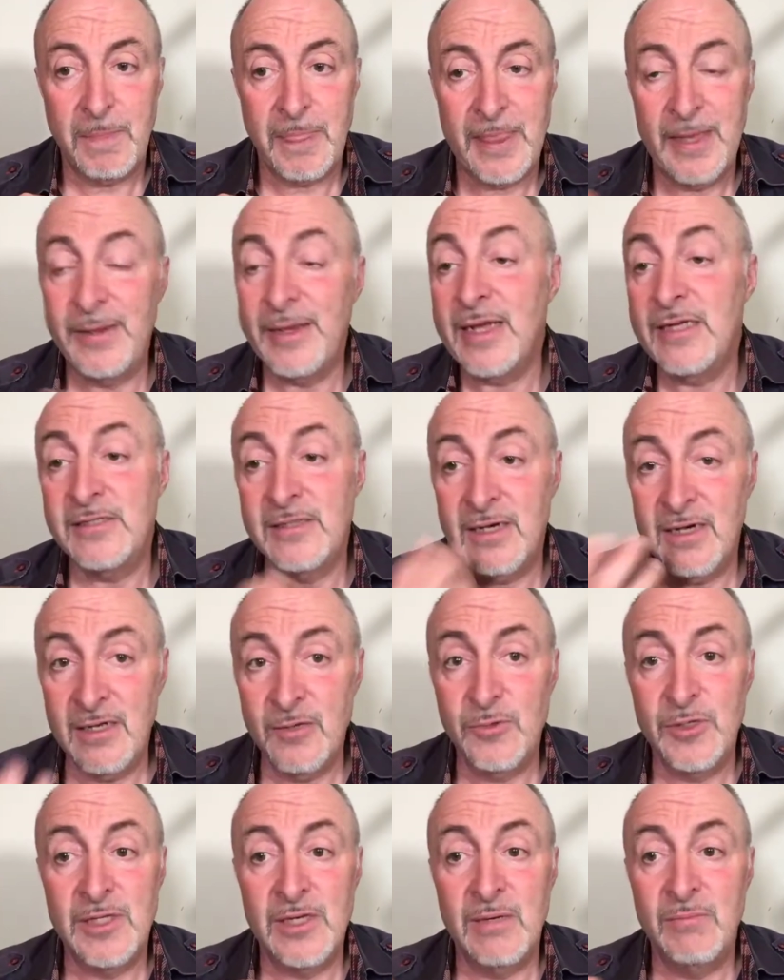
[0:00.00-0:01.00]
You get together
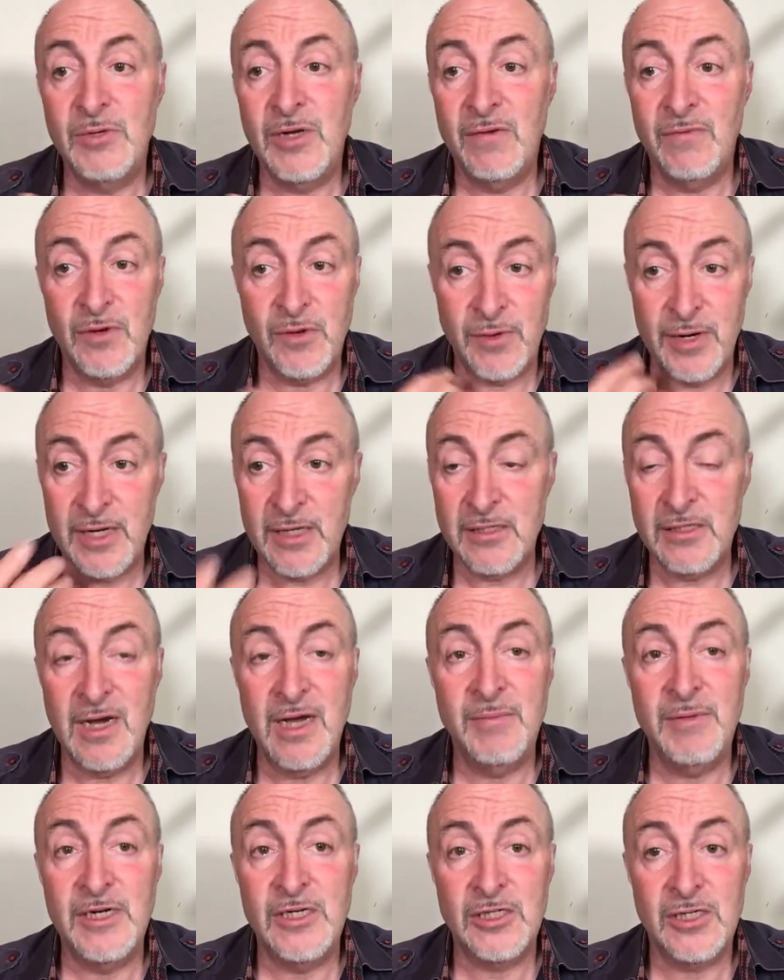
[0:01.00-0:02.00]
with them, and you have a great
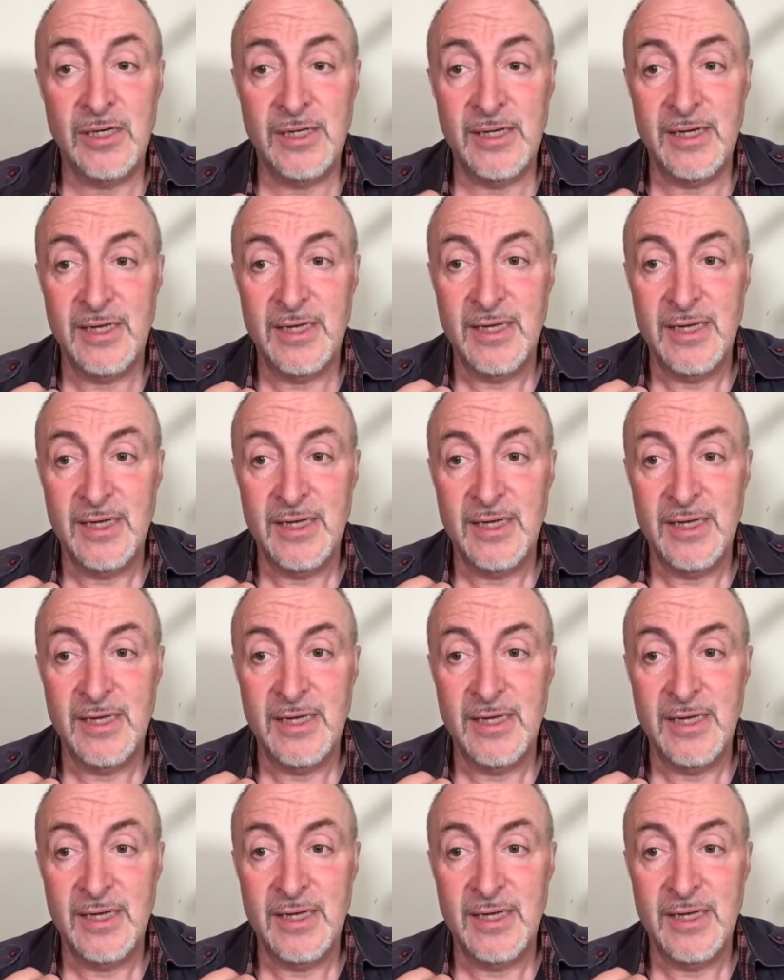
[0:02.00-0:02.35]
time initially.